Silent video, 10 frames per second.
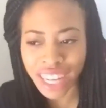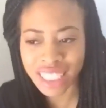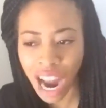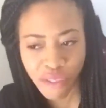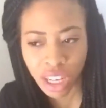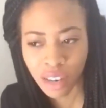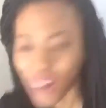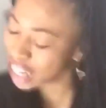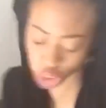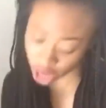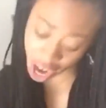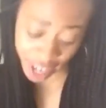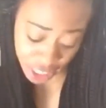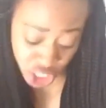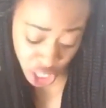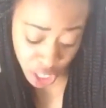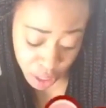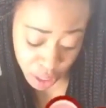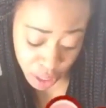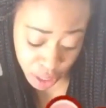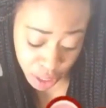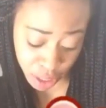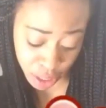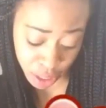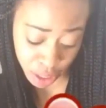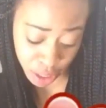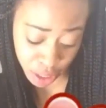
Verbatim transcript: that is not real advice. You hear this shit? I told your friend dumb as